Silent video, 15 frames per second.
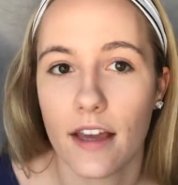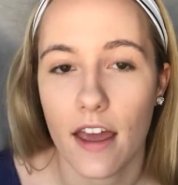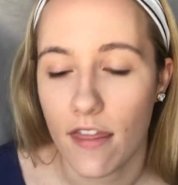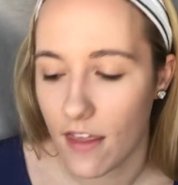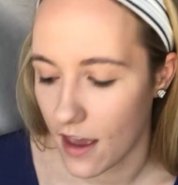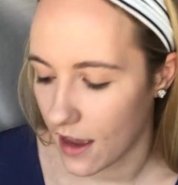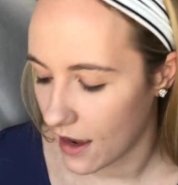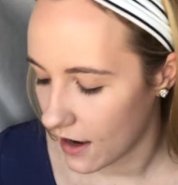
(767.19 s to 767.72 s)

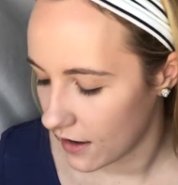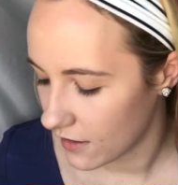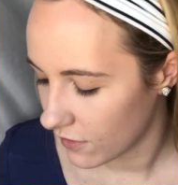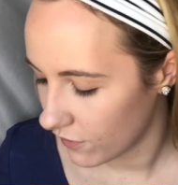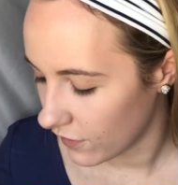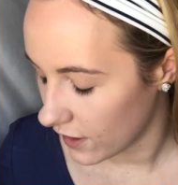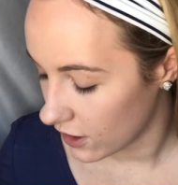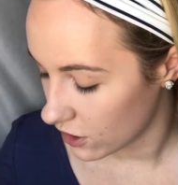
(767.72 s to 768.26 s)
and then
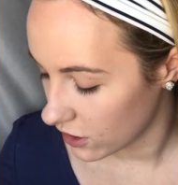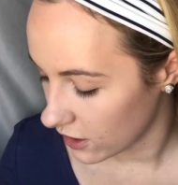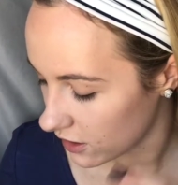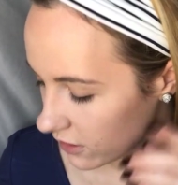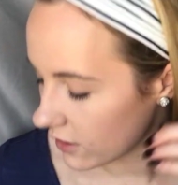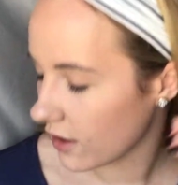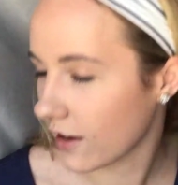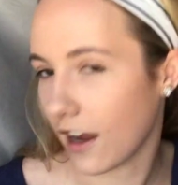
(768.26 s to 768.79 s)
to finish
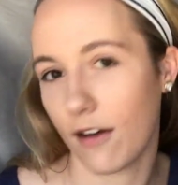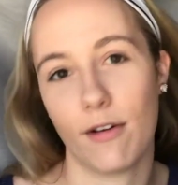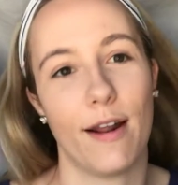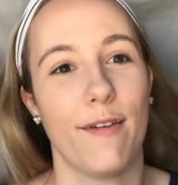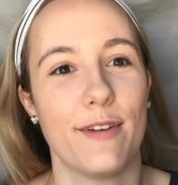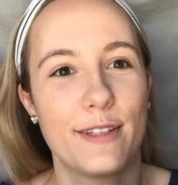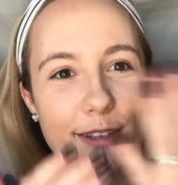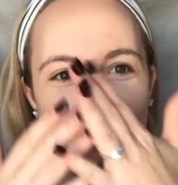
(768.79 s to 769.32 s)
this look, I would
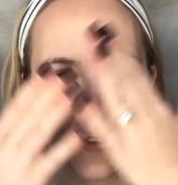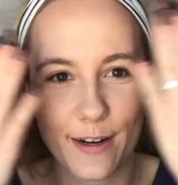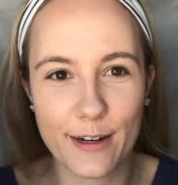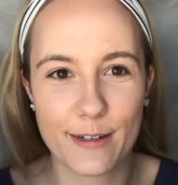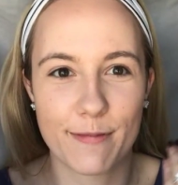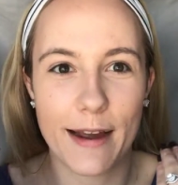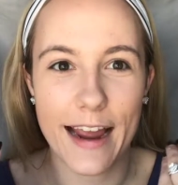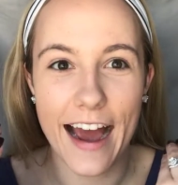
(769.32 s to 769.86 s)
obviously
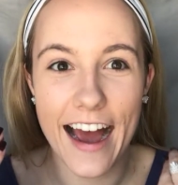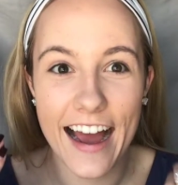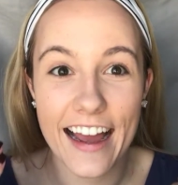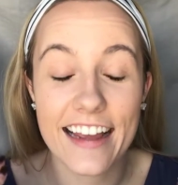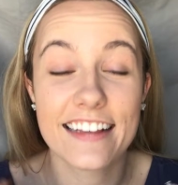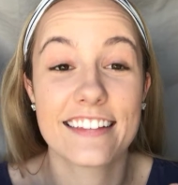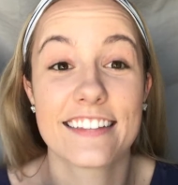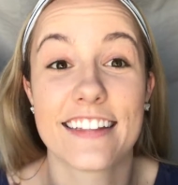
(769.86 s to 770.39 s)
finish my
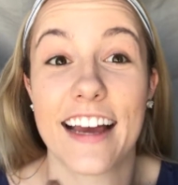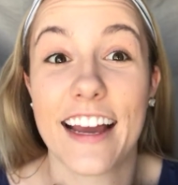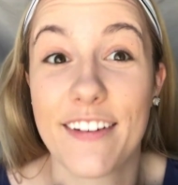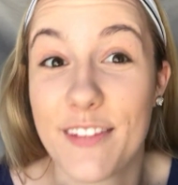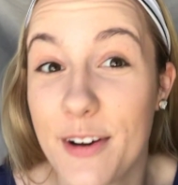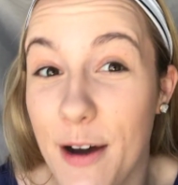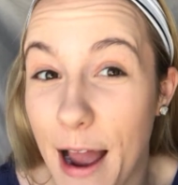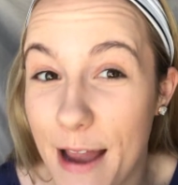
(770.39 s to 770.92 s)
eyes. I
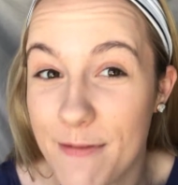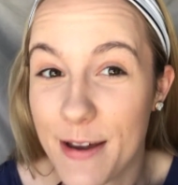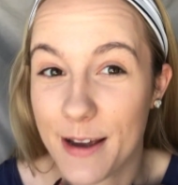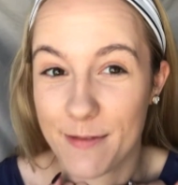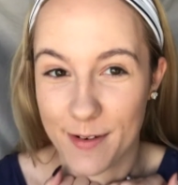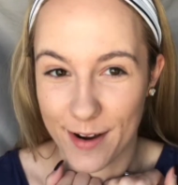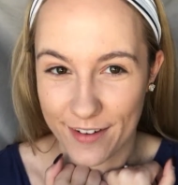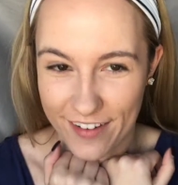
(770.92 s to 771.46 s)
have no eye
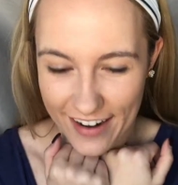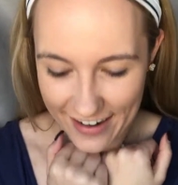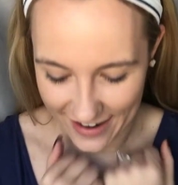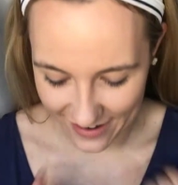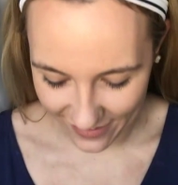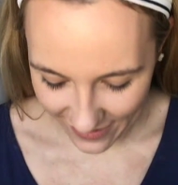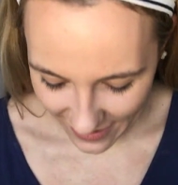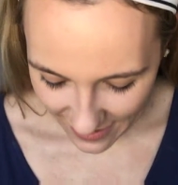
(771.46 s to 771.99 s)
makeup on right
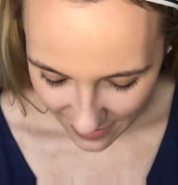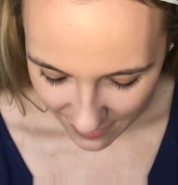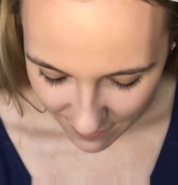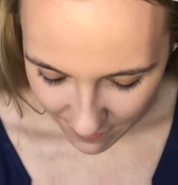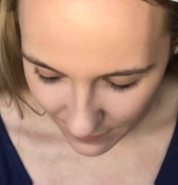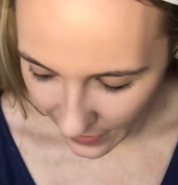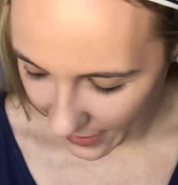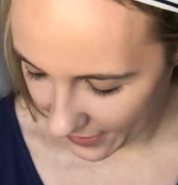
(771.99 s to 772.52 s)
now,
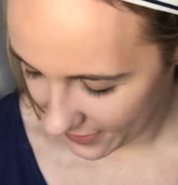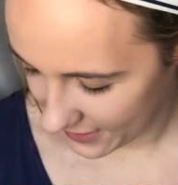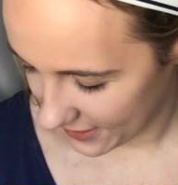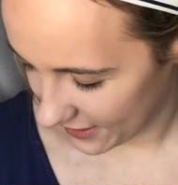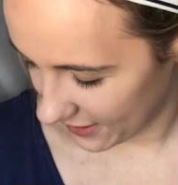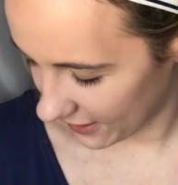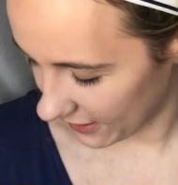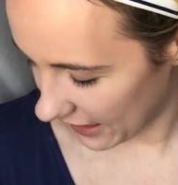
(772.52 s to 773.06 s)
but
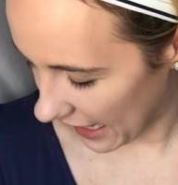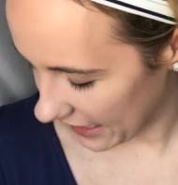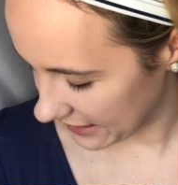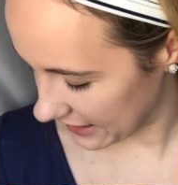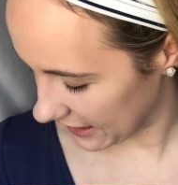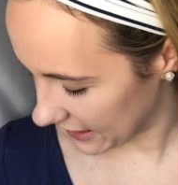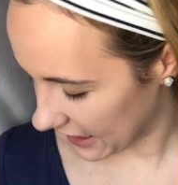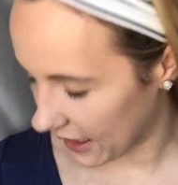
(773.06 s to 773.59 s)
the
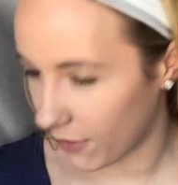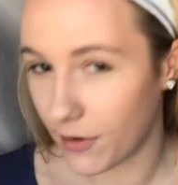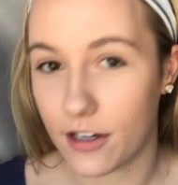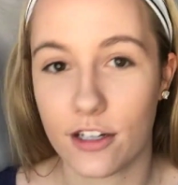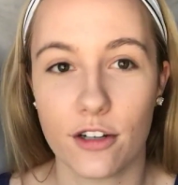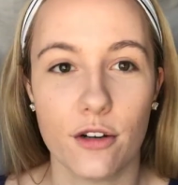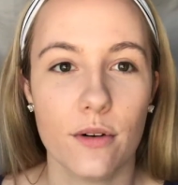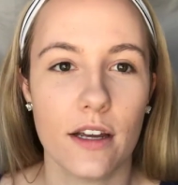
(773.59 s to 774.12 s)
last thing that I
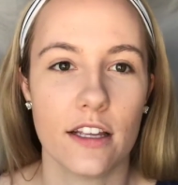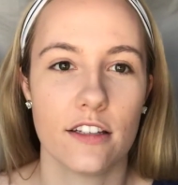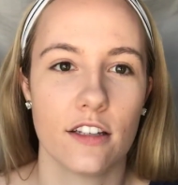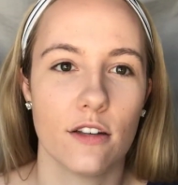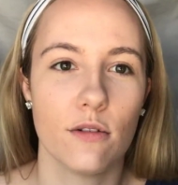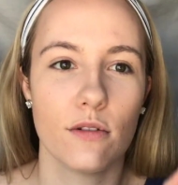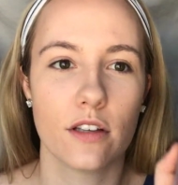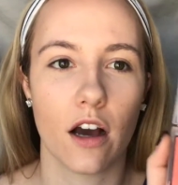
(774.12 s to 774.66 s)
would do is
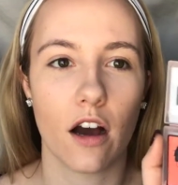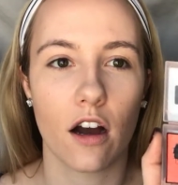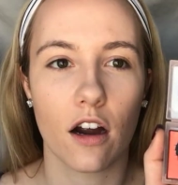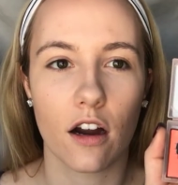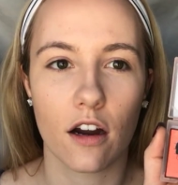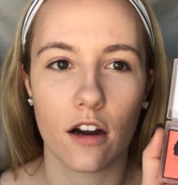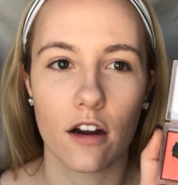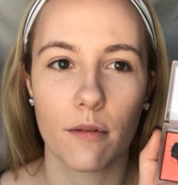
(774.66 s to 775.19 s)
use
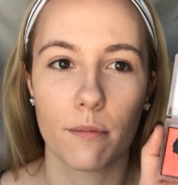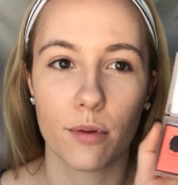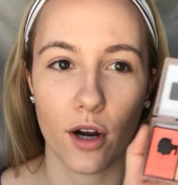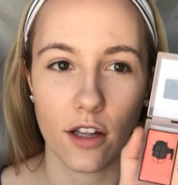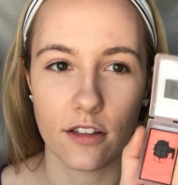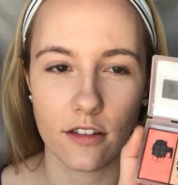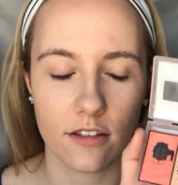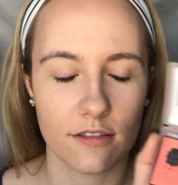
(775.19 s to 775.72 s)
our
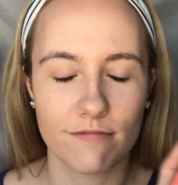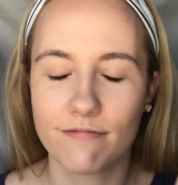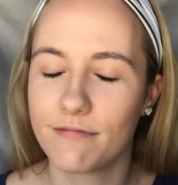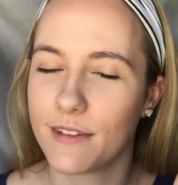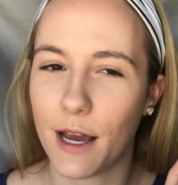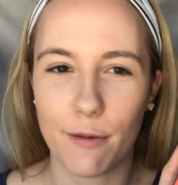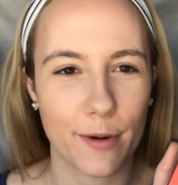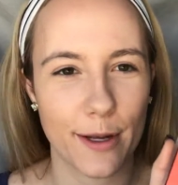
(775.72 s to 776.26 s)

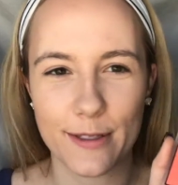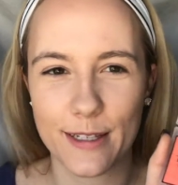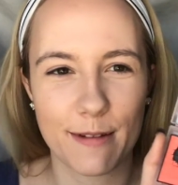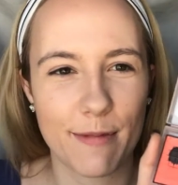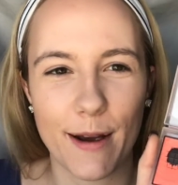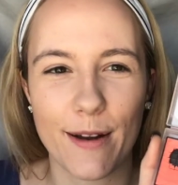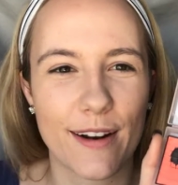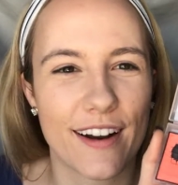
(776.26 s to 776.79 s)
not
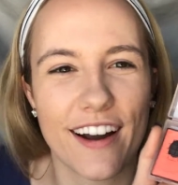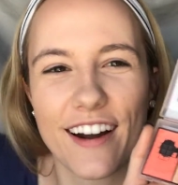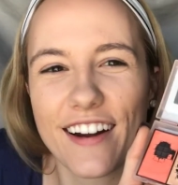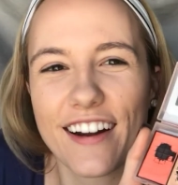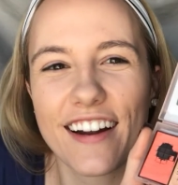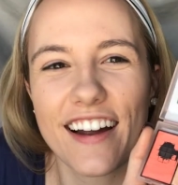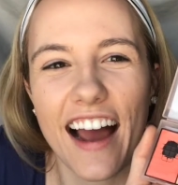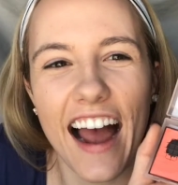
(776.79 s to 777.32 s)
bronzing powder,
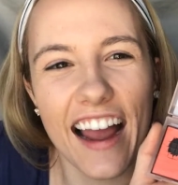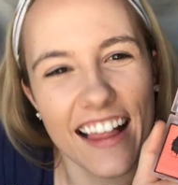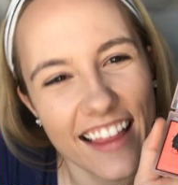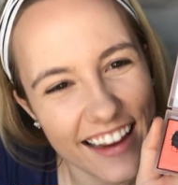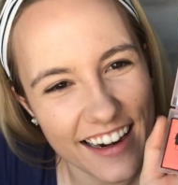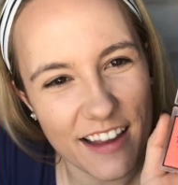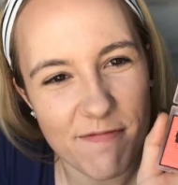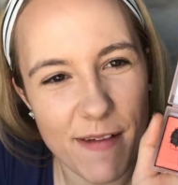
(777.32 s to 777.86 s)
our
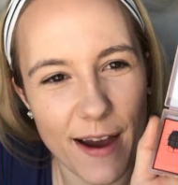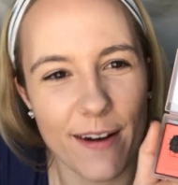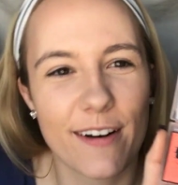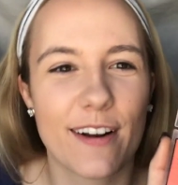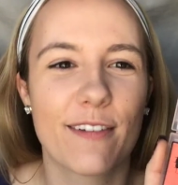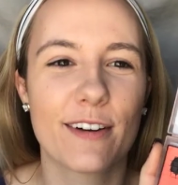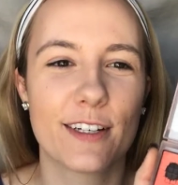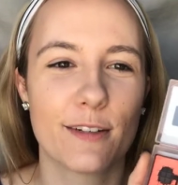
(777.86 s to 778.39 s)
highlighting
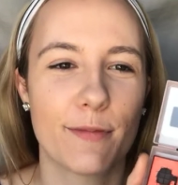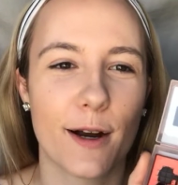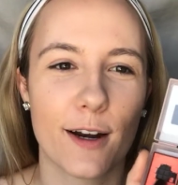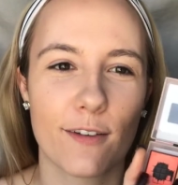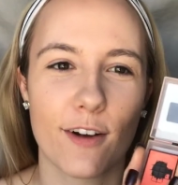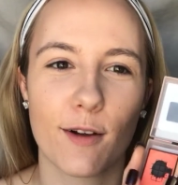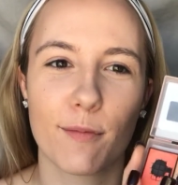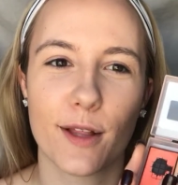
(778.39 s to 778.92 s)
powder, which is
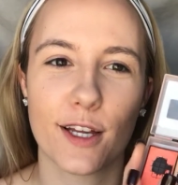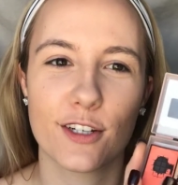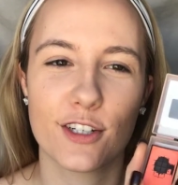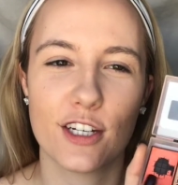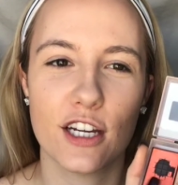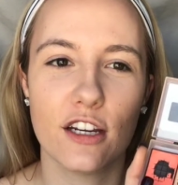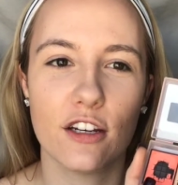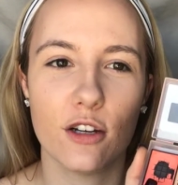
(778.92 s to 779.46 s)
part of our blush
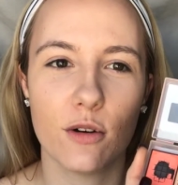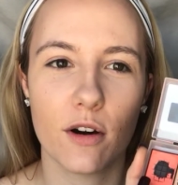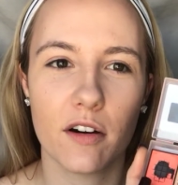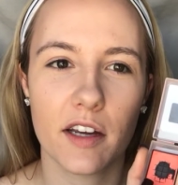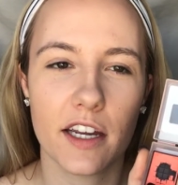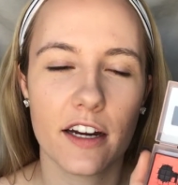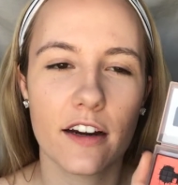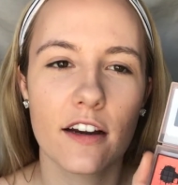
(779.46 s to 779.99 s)
cheek duo
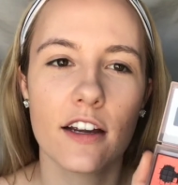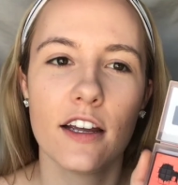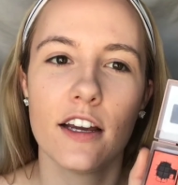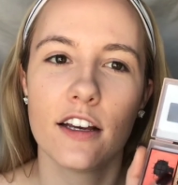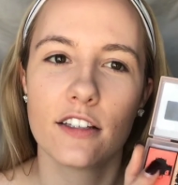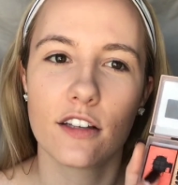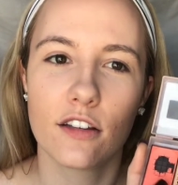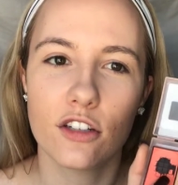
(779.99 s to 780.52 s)
here.
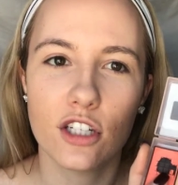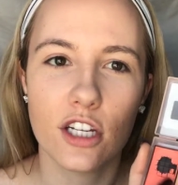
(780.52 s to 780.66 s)
So the